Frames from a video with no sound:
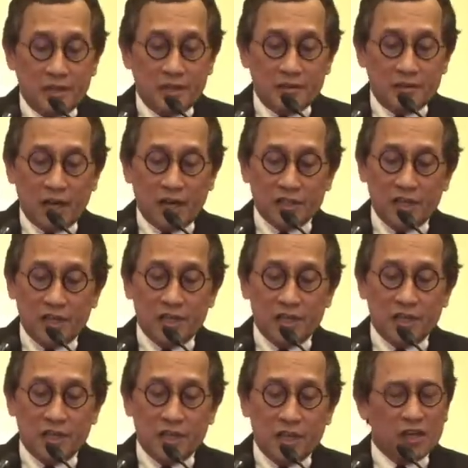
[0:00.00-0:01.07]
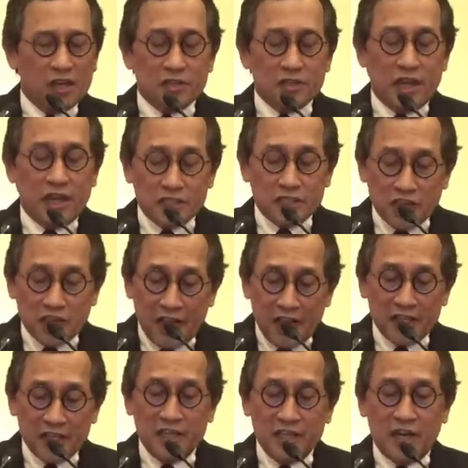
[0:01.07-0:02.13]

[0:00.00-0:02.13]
Russia and China are